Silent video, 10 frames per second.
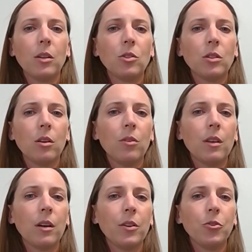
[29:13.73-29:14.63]
So
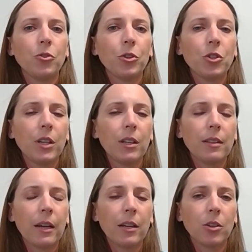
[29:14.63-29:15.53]
the nutritionist
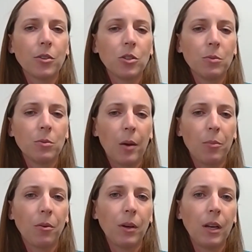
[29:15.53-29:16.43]
that I talked to was at
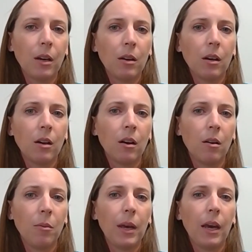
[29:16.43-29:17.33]
Purina,
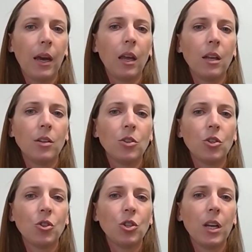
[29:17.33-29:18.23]
and
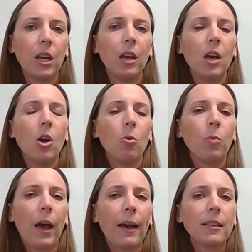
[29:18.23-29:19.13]

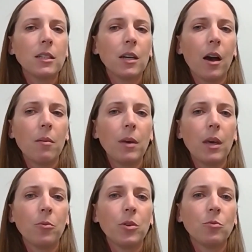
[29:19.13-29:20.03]
at the time
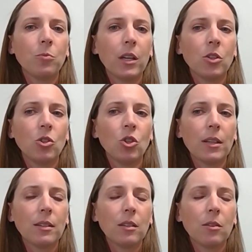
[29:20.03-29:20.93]

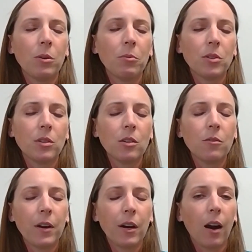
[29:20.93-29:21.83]
we were still
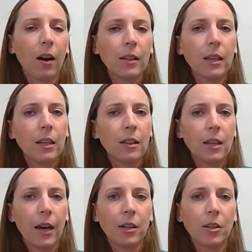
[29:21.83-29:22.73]
very early in the
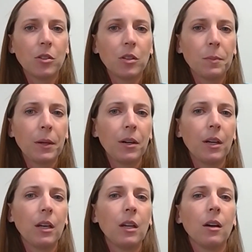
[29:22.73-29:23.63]
diagnosis period.